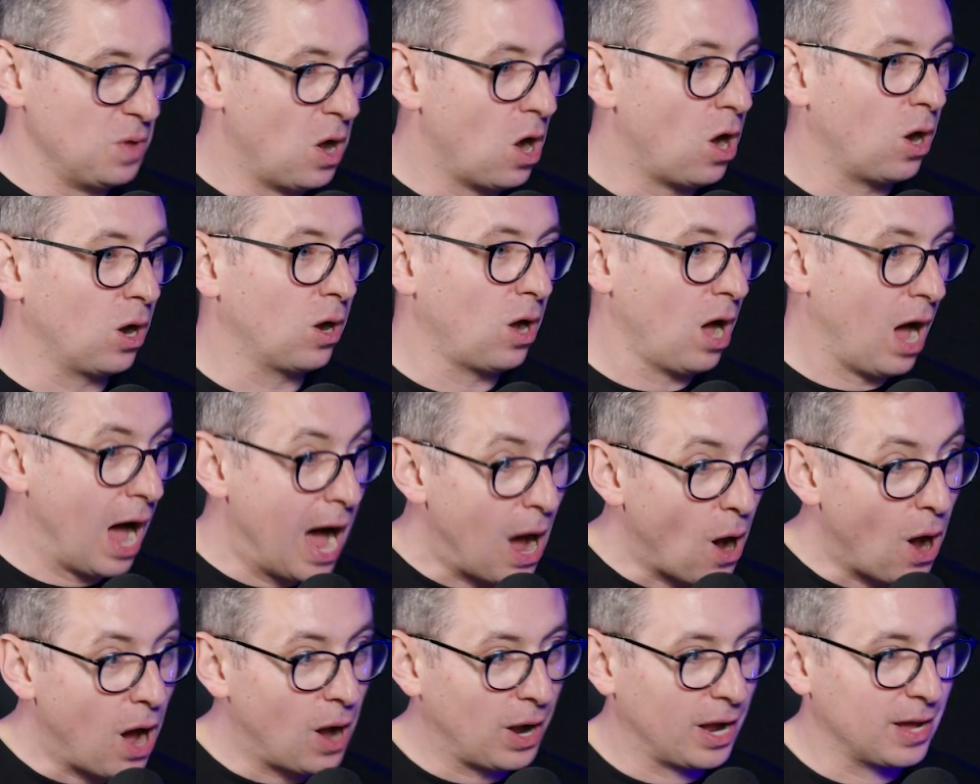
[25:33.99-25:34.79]

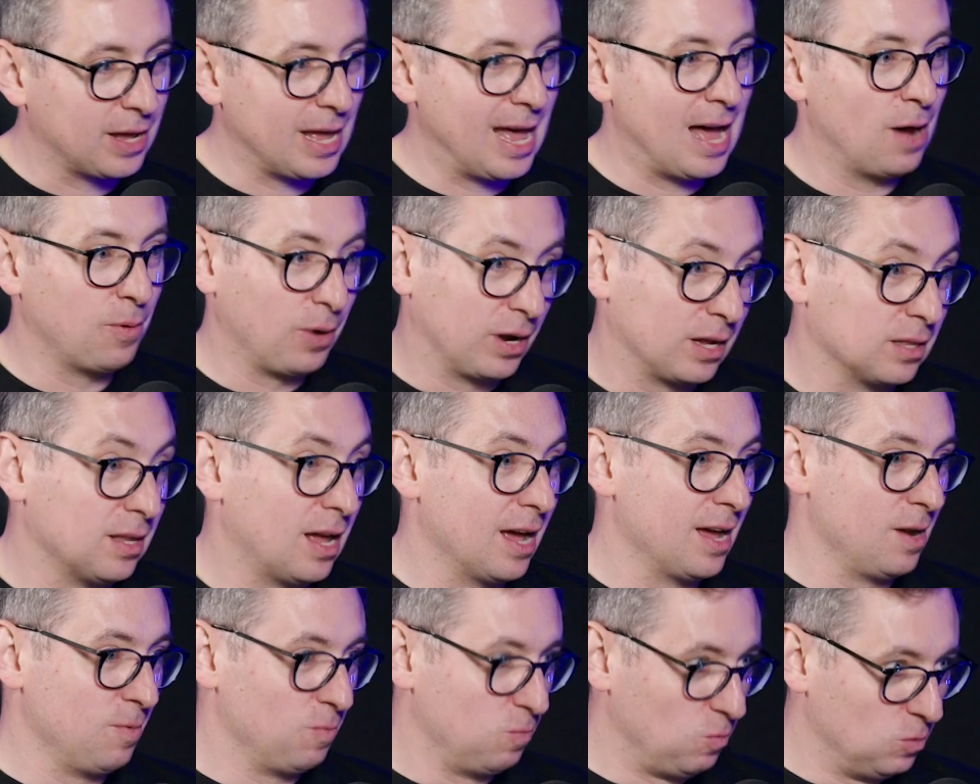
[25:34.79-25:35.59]
Our
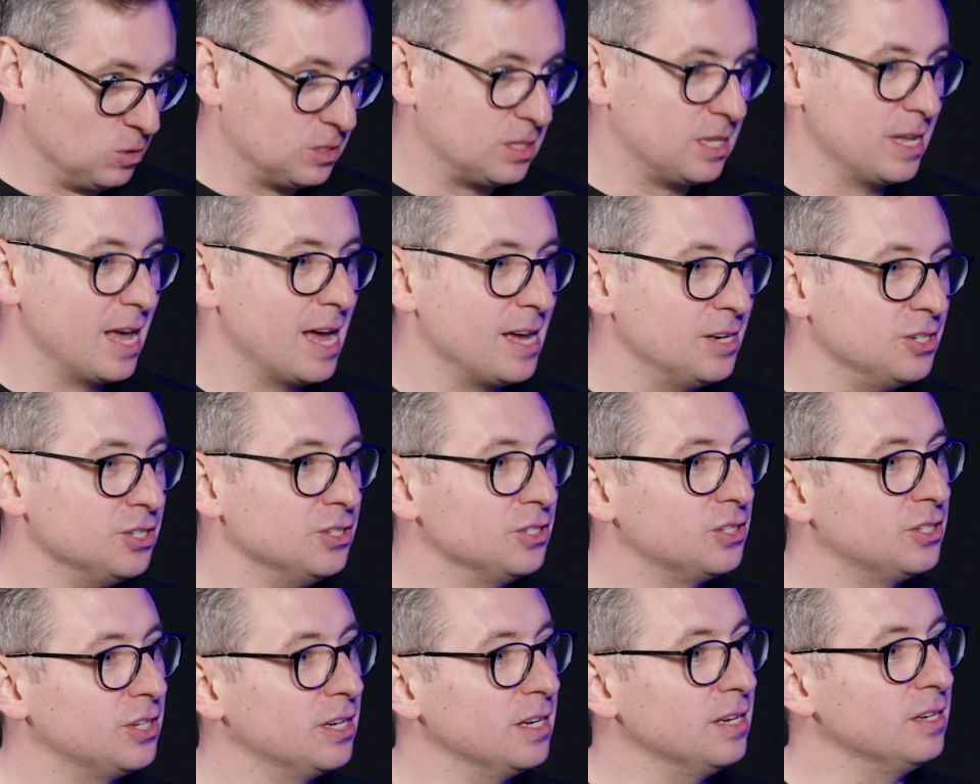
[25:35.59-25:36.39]
client was the
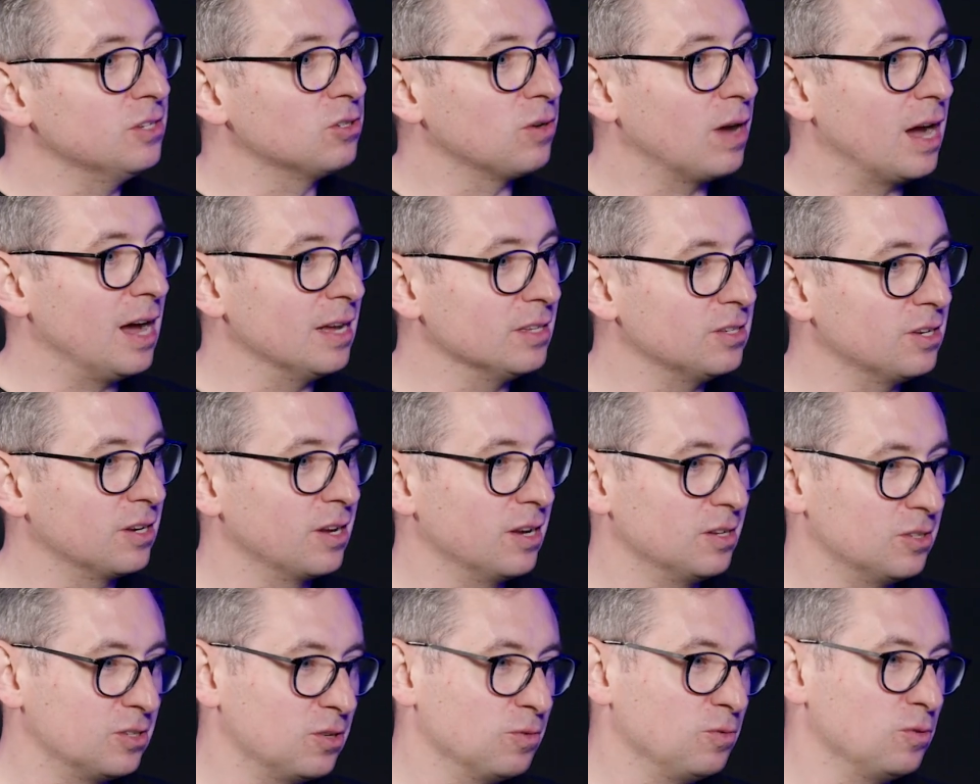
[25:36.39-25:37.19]
agency. So
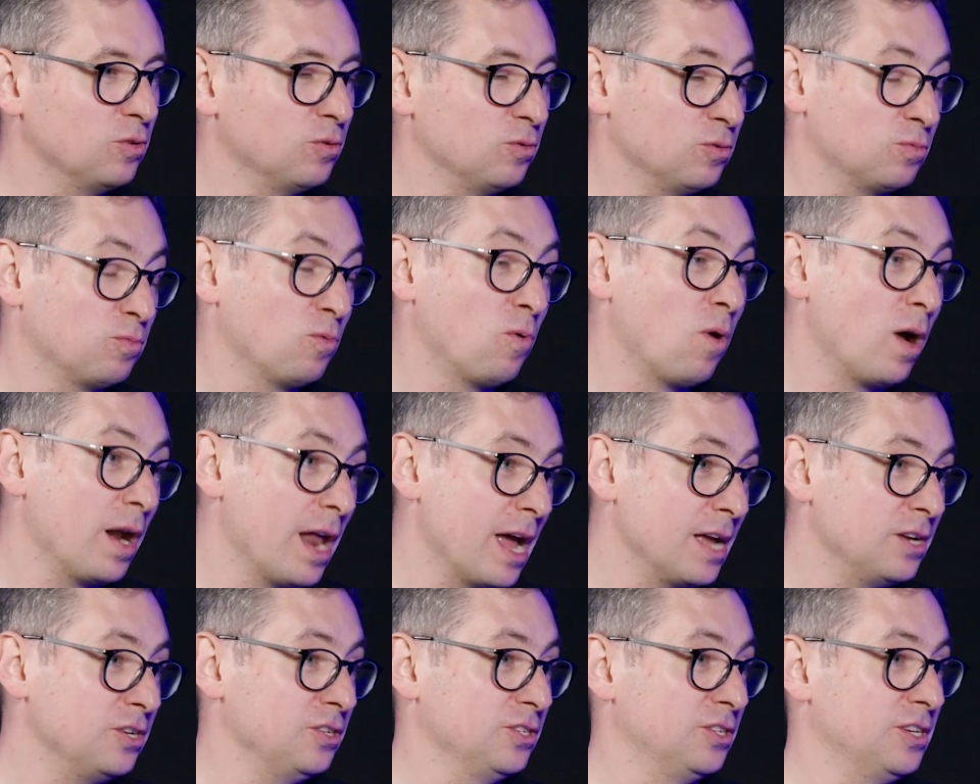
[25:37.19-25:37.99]
there was
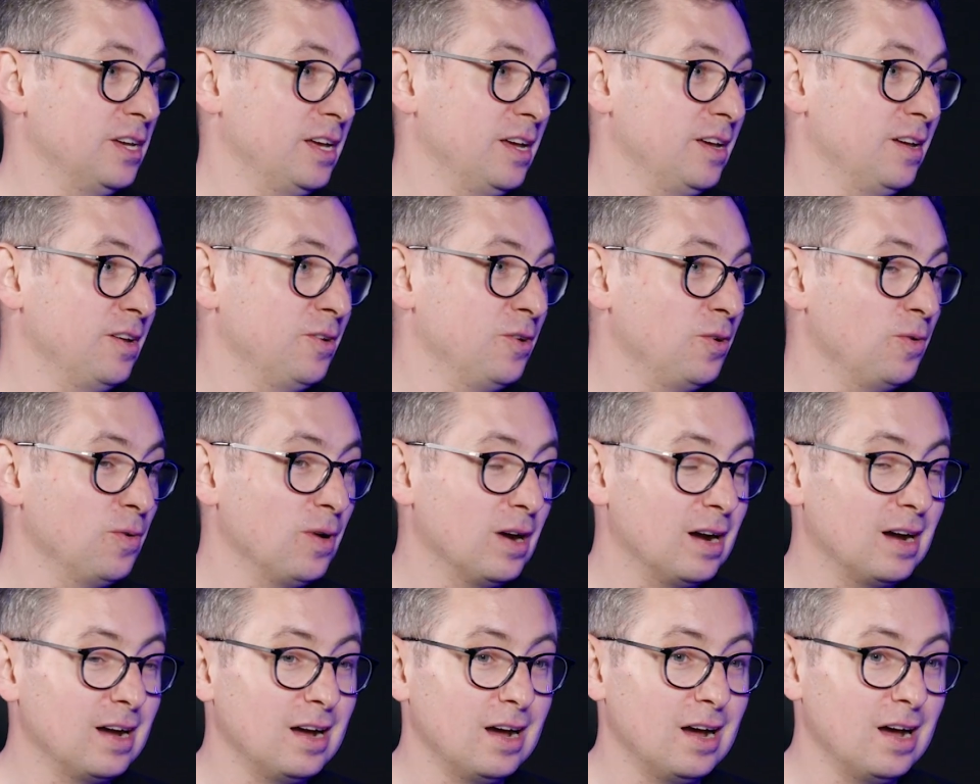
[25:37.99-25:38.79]
one agency
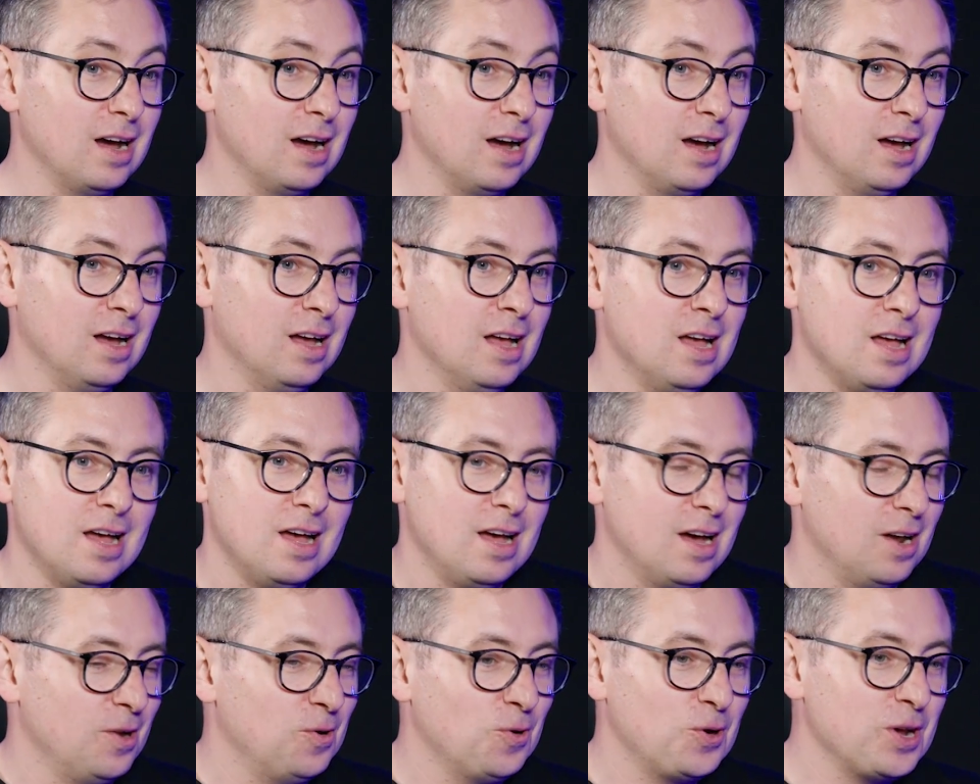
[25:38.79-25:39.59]
who,
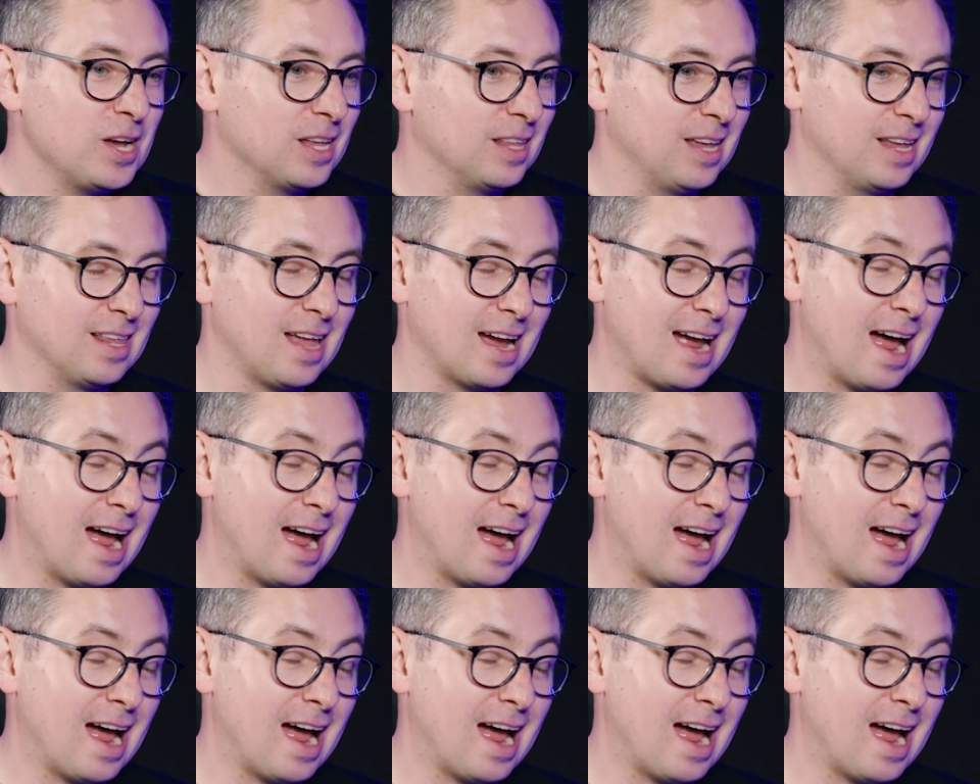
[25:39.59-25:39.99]
annoyingly,